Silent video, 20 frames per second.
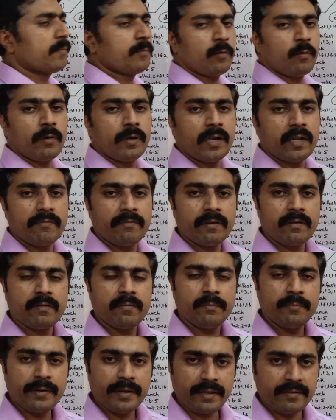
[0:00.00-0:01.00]
AM 1 hour
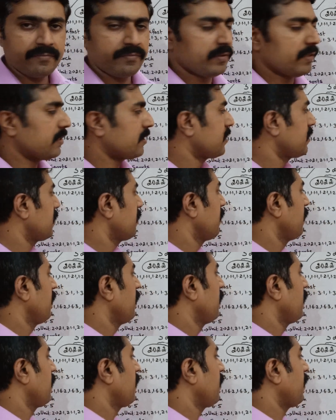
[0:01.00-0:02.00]
breakfast,
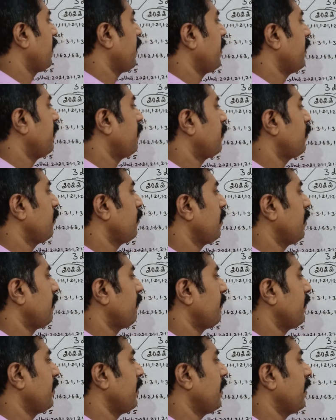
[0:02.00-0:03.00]
9 to
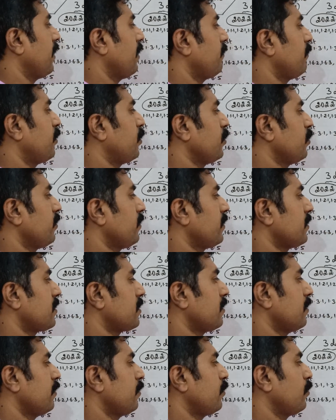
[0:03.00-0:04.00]
11 AM 2
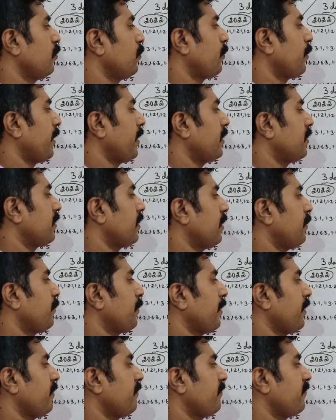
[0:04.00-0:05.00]
hours
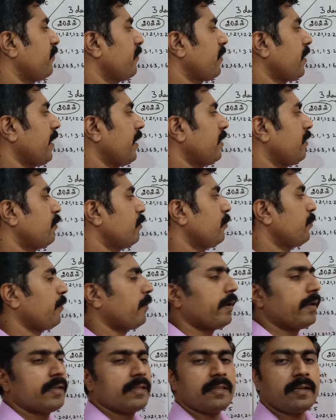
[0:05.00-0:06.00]
2.3.4 and
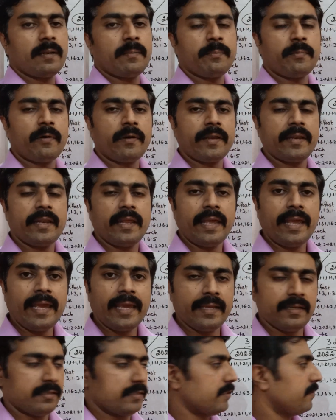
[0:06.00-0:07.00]

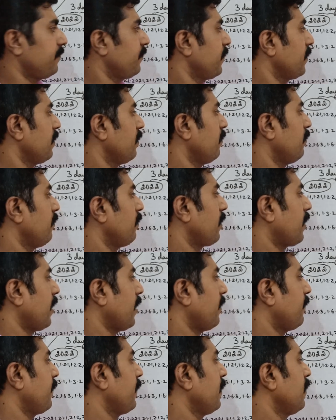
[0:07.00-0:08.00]
2.3.8.
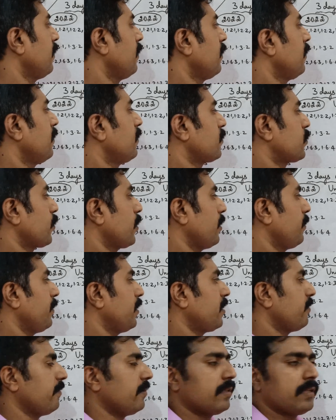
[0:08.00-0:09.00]
okay, so in
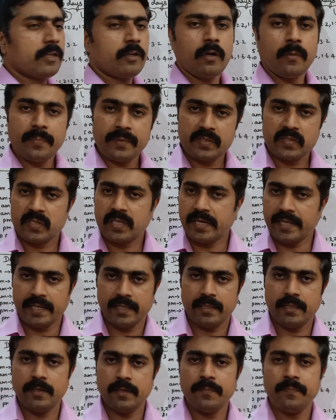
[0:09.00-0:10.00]
between the topics
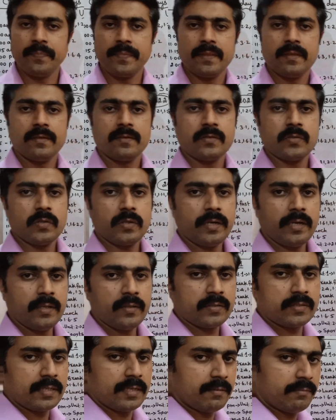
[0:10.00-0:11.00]
kadaiyadu, so
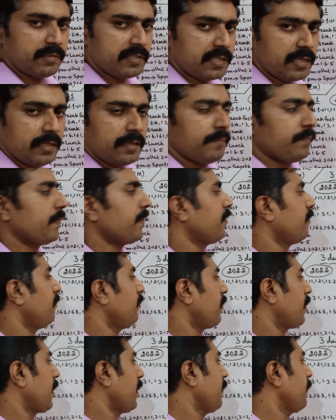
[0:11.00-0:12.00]
ready syllabus la.
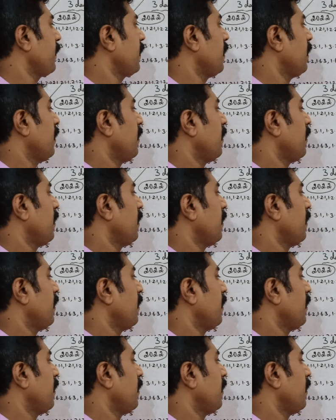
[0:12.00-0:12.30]
Okay,